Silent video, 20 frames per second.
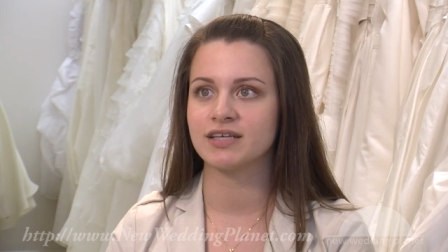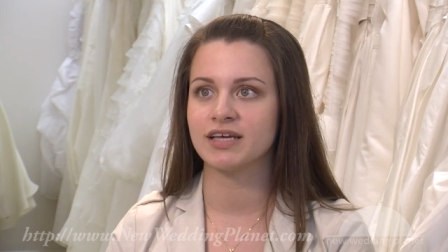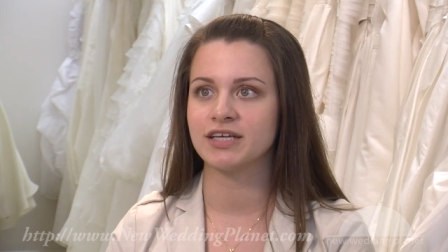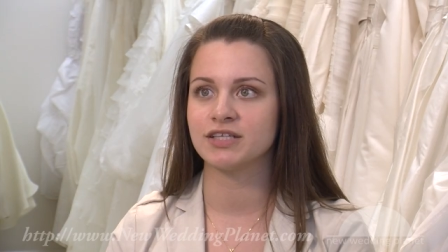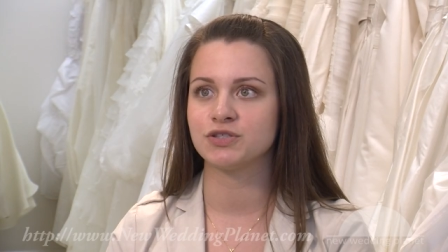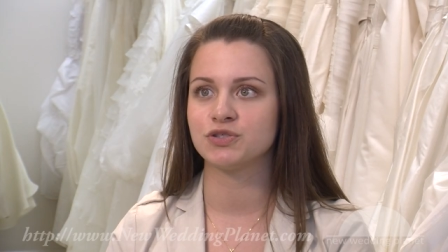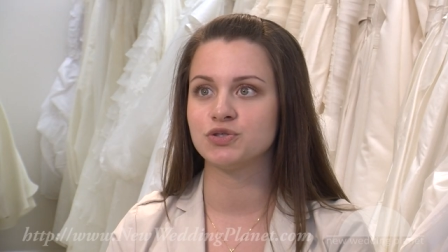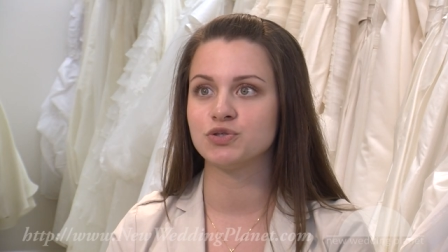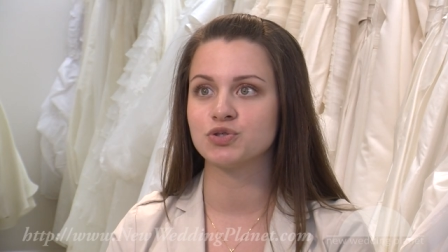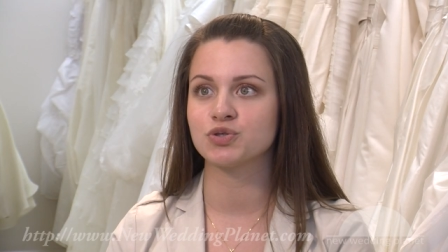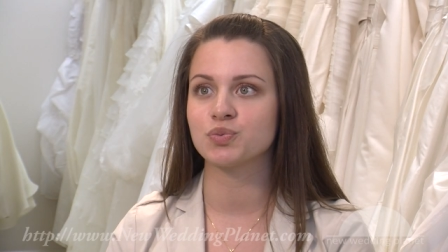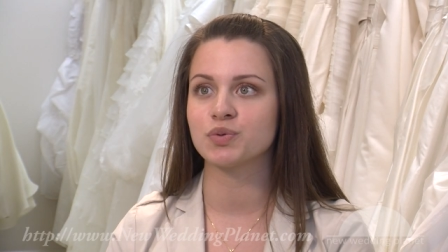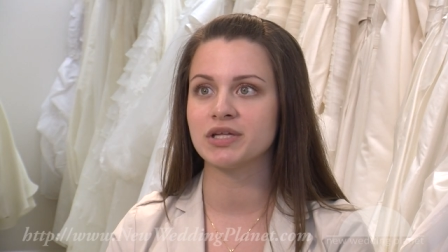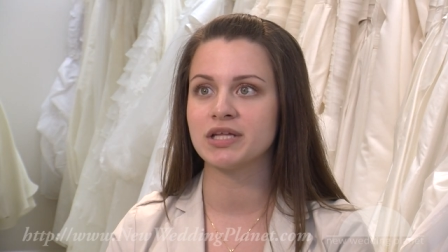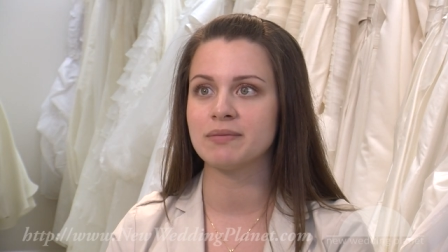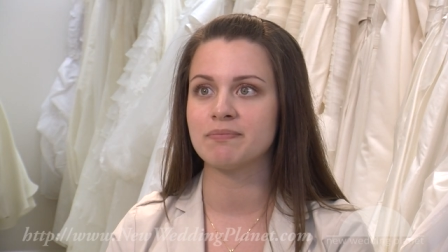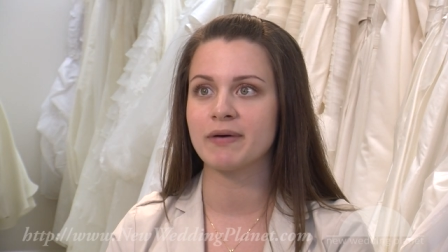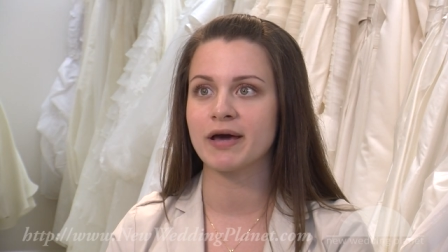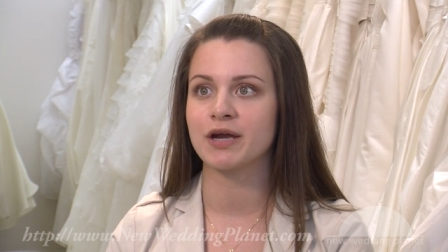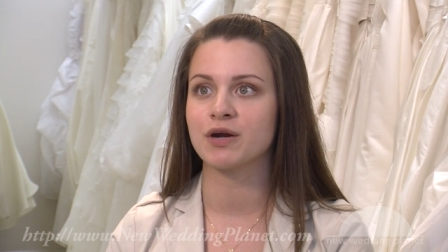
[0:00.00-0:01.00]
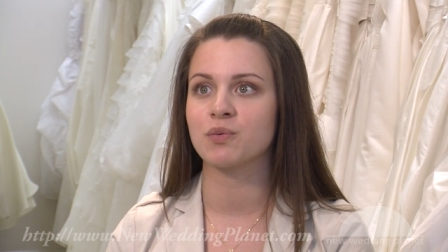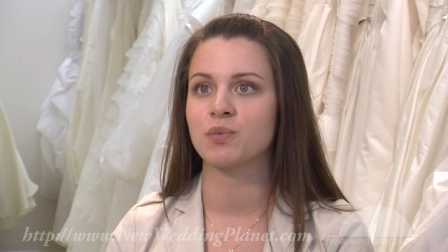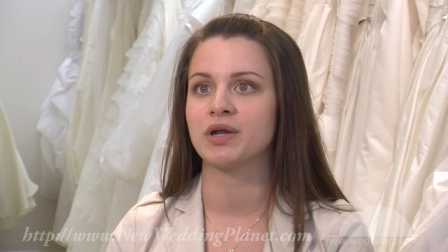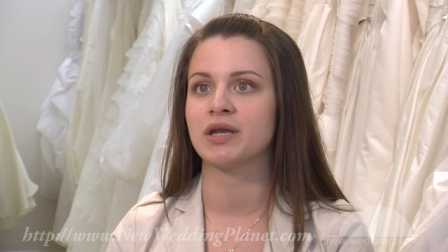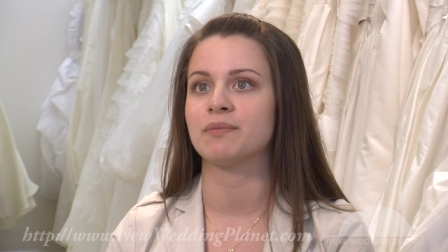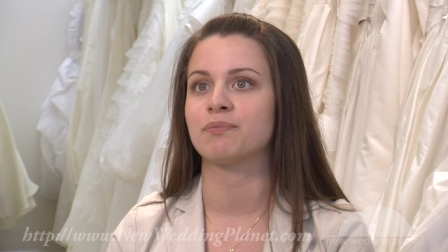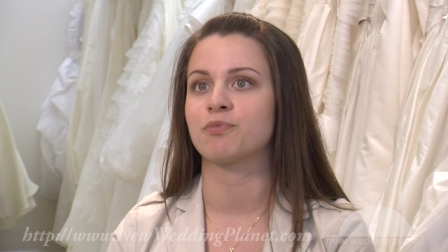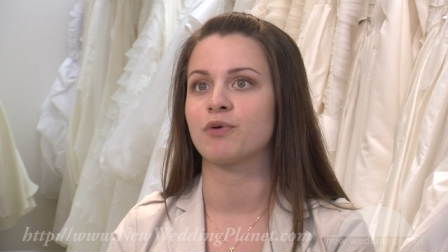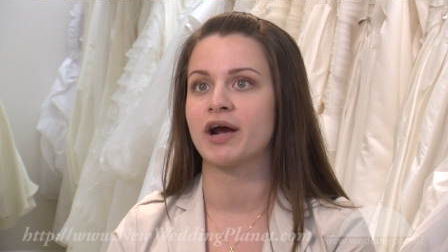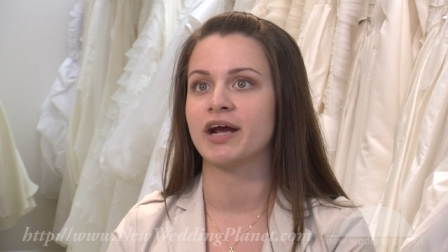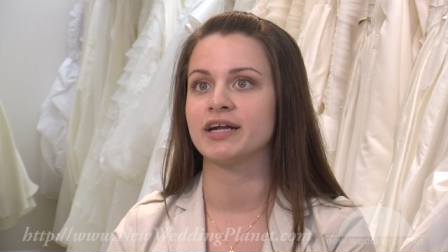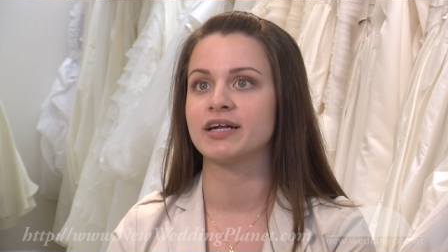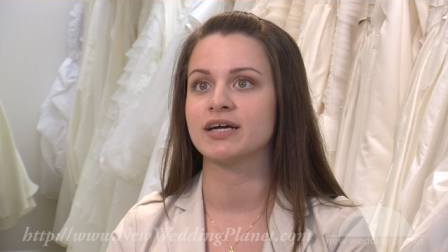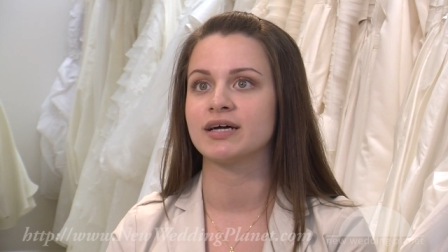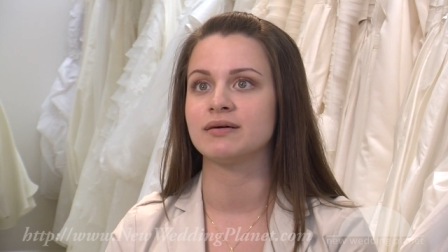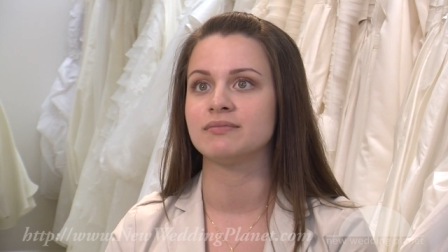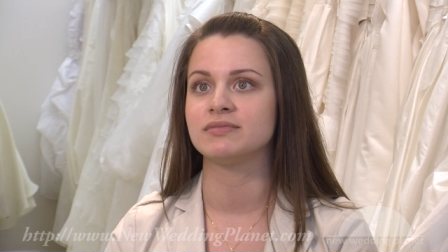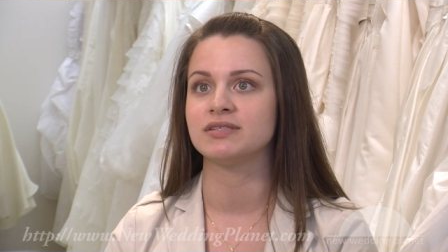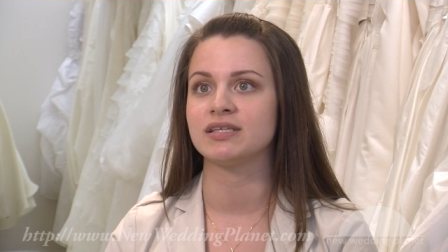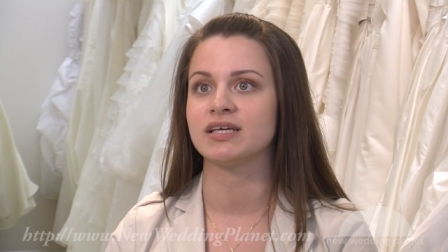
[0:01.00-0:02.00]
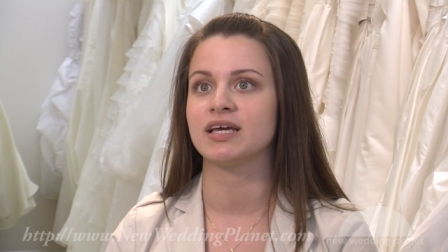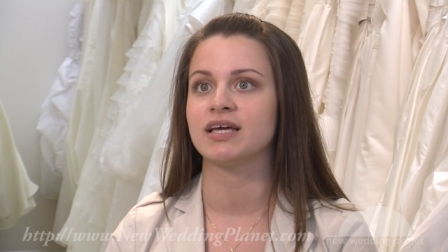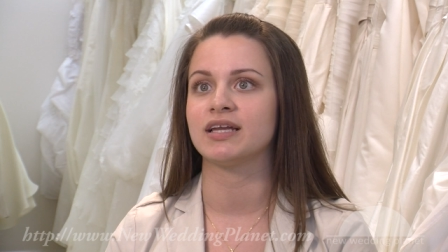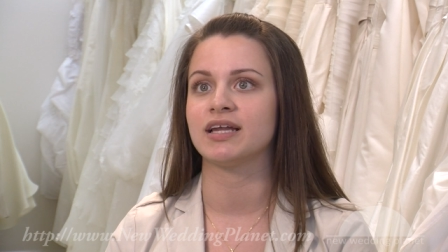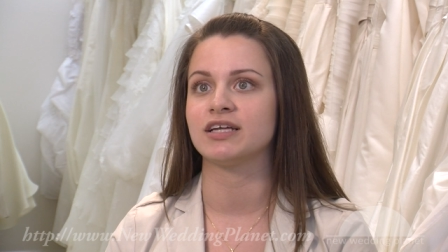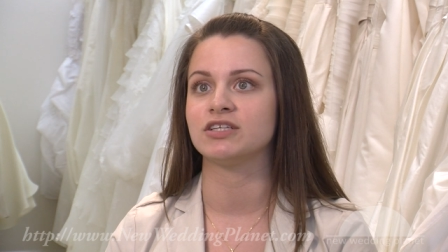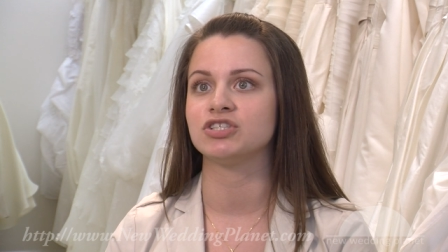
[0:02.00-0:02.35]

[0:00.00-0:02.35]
It's usually better when a bride comes in